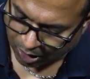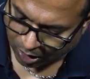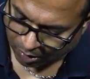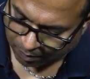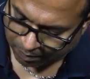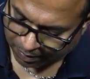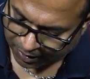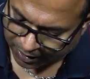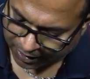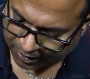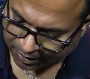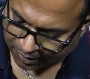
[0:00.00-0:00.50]

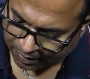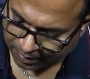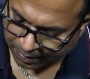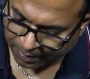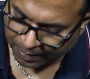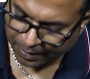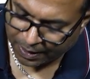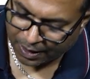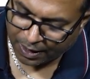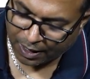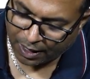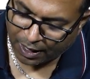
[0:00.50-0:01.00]
oblique.
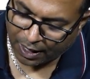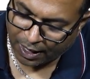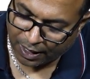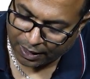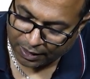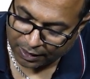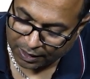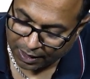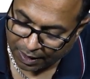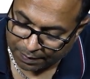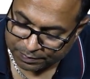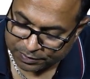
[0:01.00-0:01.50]

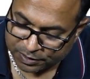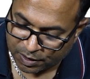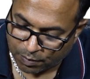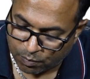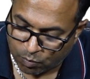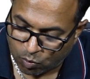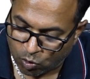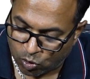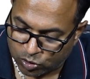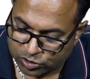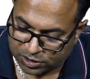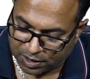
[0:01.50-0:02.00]
And comes the
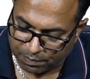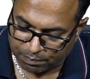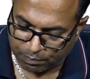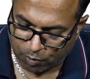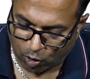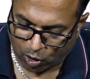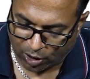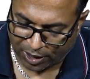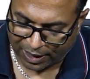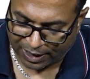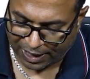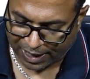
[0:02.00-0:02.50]
most
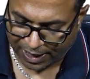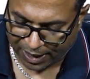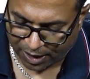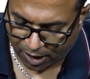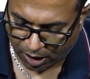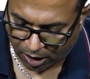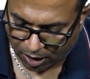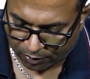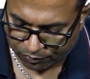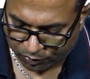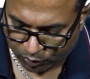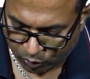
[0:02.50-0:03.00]
important layer.
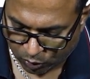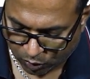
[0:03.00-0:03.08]
All of you